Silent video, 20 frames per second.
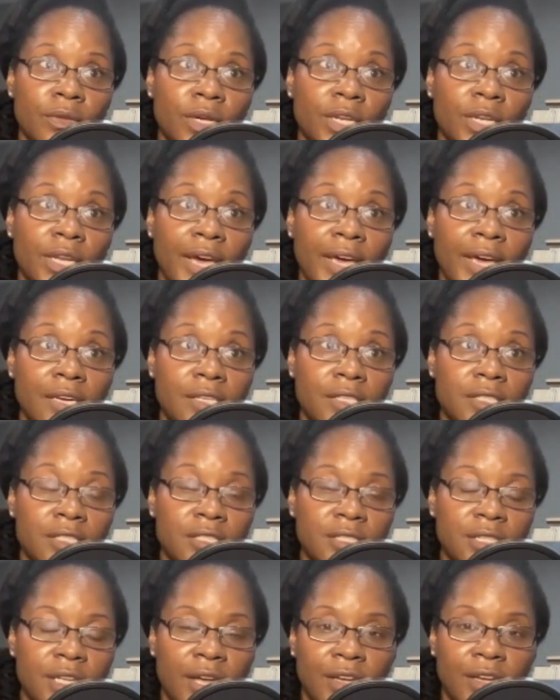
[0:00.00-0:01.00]

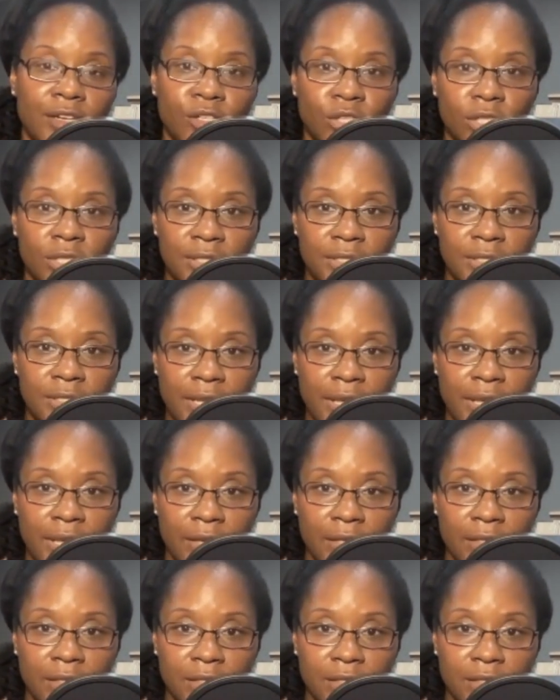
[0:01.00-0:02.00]
likes and your
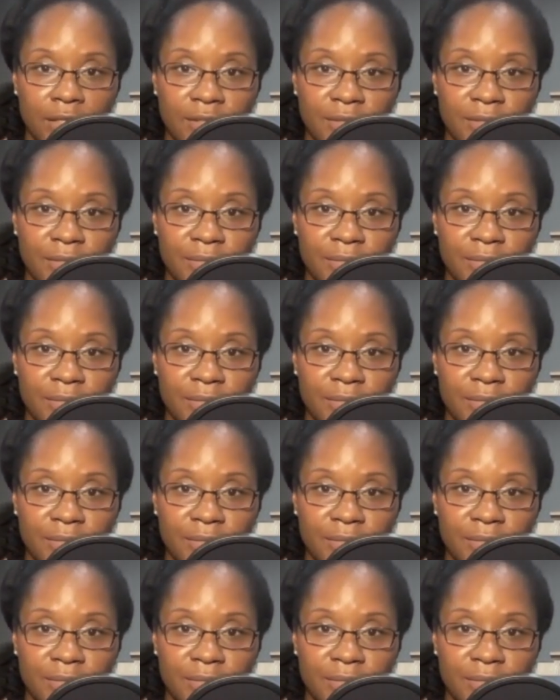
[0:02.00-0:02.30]
dislikes.